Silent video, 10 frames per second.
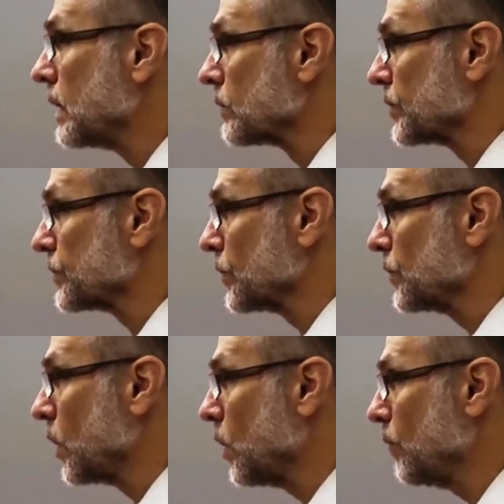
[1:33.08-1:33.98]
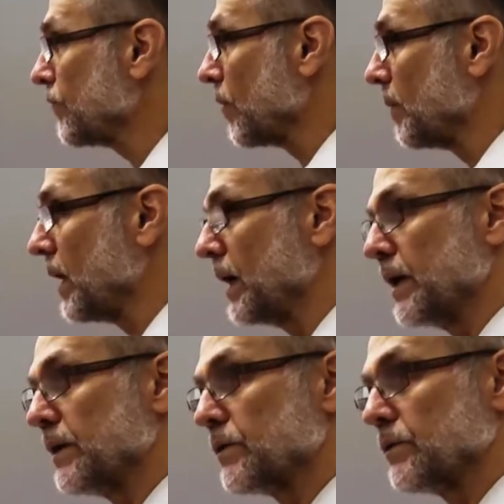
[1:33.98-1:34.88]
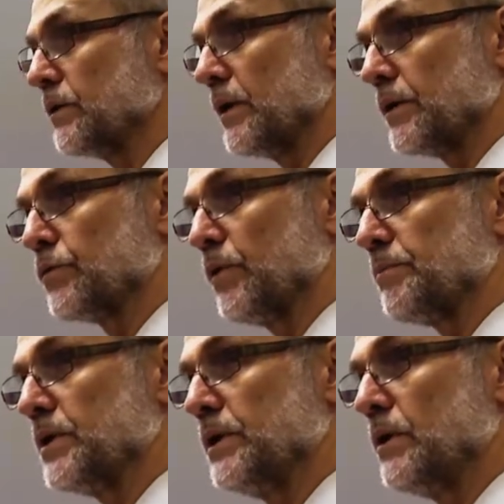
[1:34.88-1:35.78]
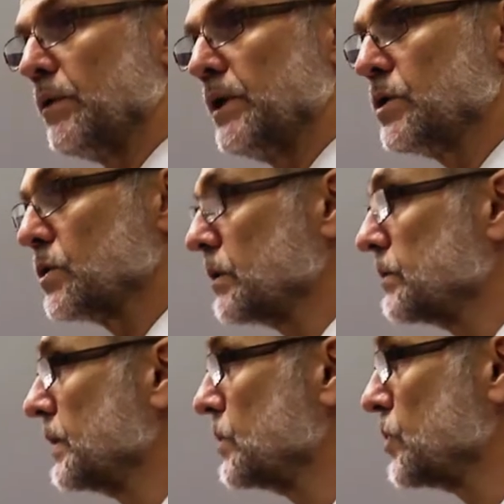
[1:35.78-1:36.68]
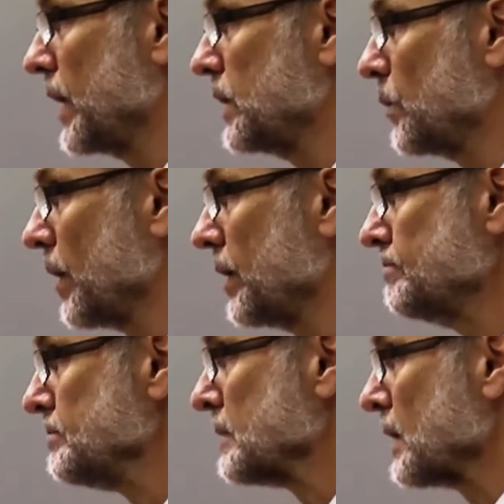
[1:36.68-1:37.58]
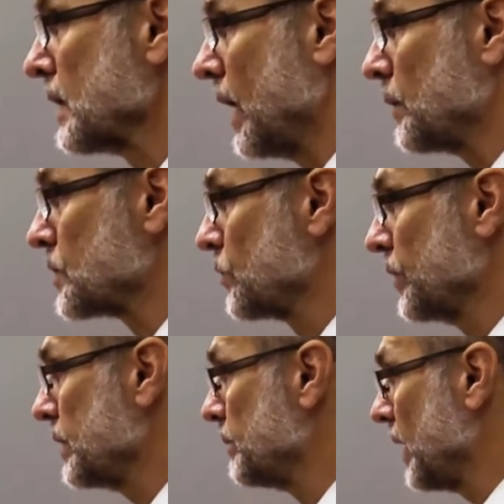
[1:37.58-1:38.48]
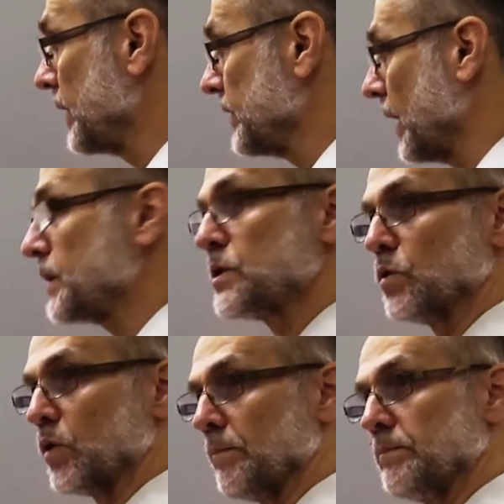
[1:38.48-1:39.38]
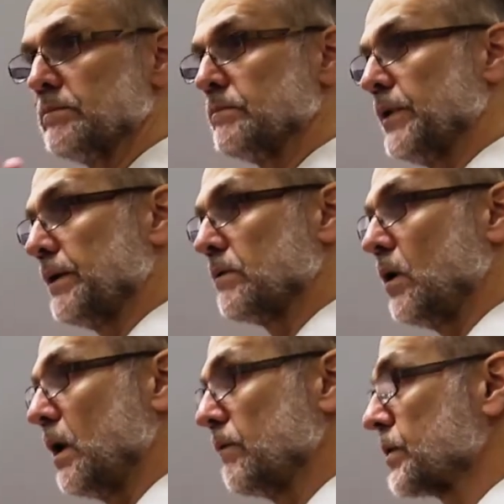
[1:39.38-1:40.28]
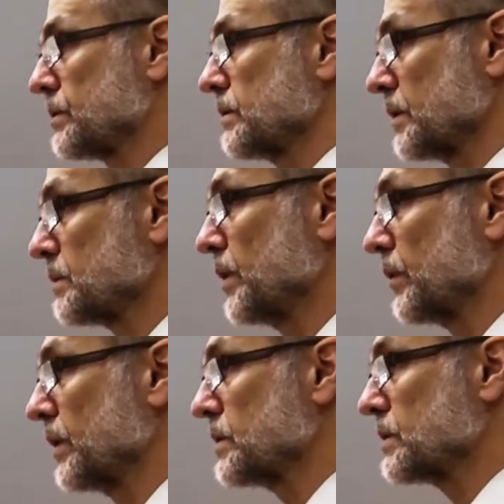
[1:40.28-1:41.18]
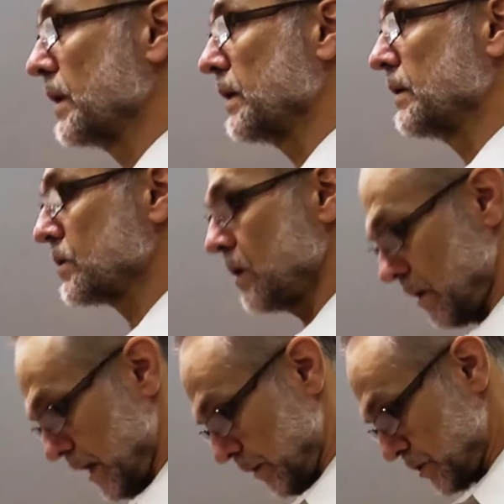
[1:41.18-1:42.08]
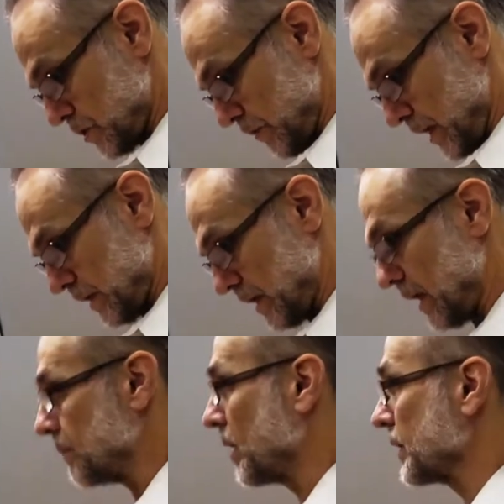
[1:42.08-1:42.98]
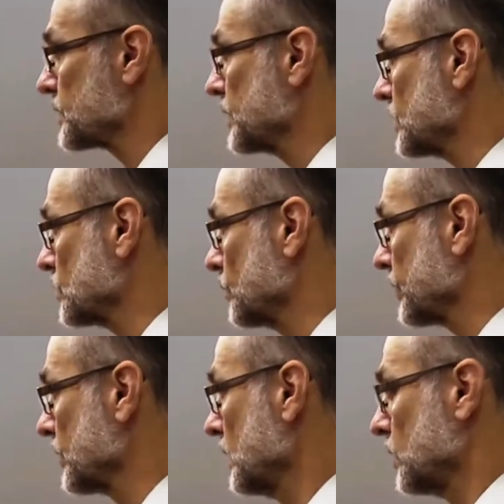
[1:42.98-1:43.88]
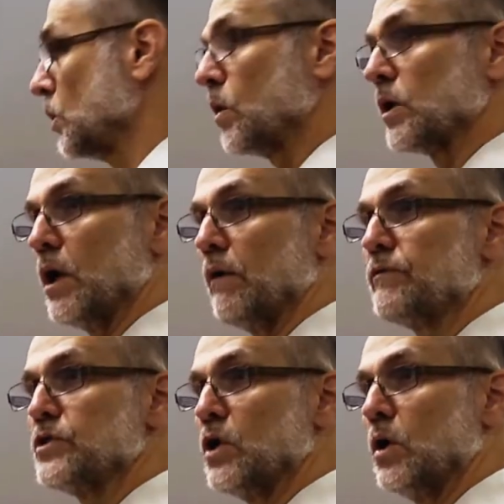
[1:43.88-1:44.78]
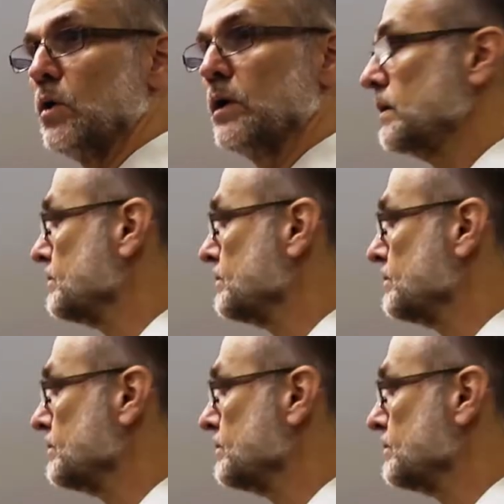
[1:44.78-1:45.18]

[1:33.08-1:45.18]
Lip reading: returned home from my trip to Indonesia in January, I was greeted by the ice storm that all of us experienced, and so I was stranded at a MARTA station with no gloves, no